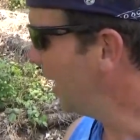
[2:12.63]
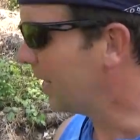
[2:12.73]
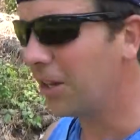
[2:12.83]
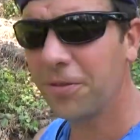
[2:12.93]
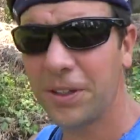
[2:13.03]

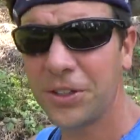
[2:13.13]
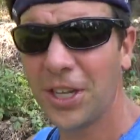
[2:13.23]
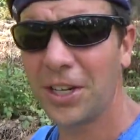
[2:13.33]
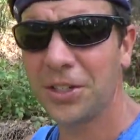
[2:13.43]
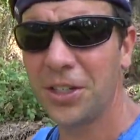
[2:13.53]
and other
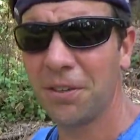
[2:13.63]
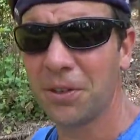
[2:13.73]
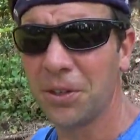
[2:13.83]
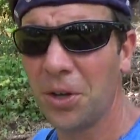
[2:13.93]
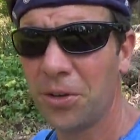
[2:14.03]
vegetation. If
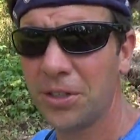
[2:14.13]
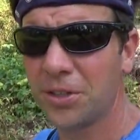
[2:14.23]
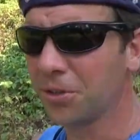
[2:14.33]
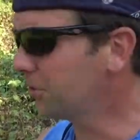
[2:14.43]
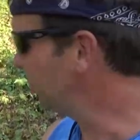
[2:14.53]
you notice,
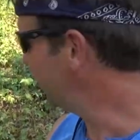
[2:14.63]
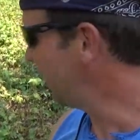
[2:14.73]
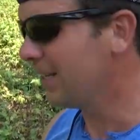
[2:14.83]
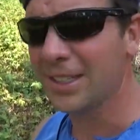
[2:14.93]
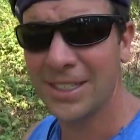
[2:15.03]
there
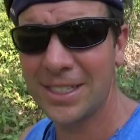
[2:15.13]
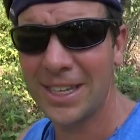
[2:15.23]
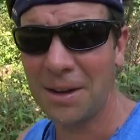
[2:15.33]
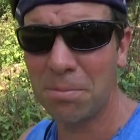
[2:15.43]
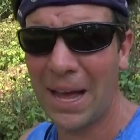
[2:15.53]
certainly is a
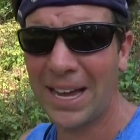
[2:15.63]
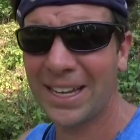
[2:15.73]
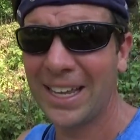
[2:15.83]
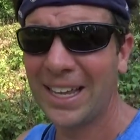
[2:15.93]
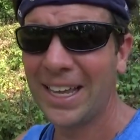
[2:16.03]
setback
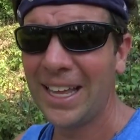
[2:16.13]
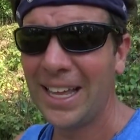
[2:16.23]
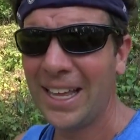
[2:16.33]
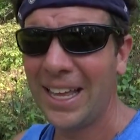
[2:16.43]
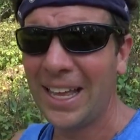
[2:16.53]

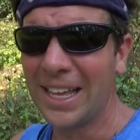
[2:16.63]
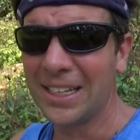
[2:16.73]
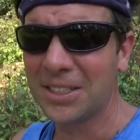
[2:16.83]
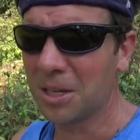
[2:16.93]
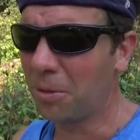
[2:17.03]

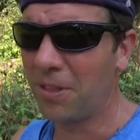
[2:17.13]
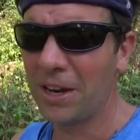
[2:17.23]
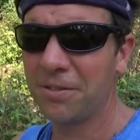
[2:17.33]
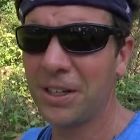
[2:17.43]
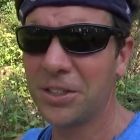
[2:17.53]
in some of
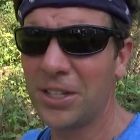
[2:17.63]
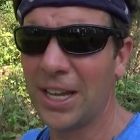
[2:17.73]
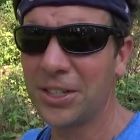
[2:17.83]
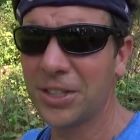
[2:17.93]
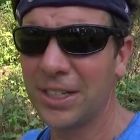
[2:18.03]
that
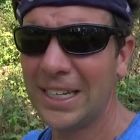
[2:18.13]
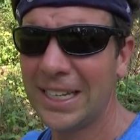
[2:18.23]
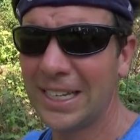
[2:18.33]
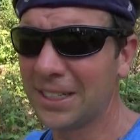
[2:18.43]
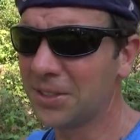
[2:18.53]
vegetation,
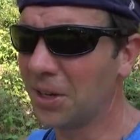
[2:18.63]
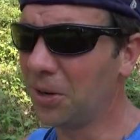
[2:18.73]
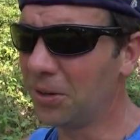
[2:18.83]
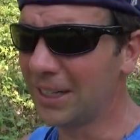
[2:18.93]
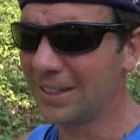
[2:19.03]

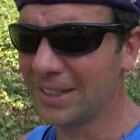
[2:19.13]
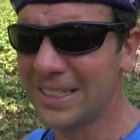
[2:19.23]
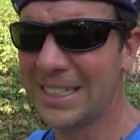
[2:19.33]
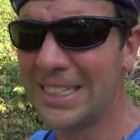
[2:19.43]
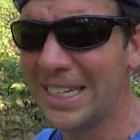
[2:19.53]
so
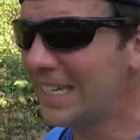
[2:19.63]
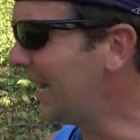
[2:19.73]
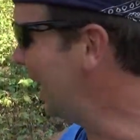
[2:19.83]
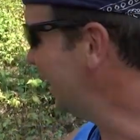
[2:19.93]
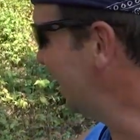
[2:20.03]
it did
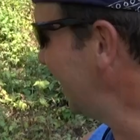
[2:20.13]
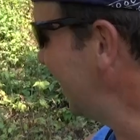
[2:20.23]
not kill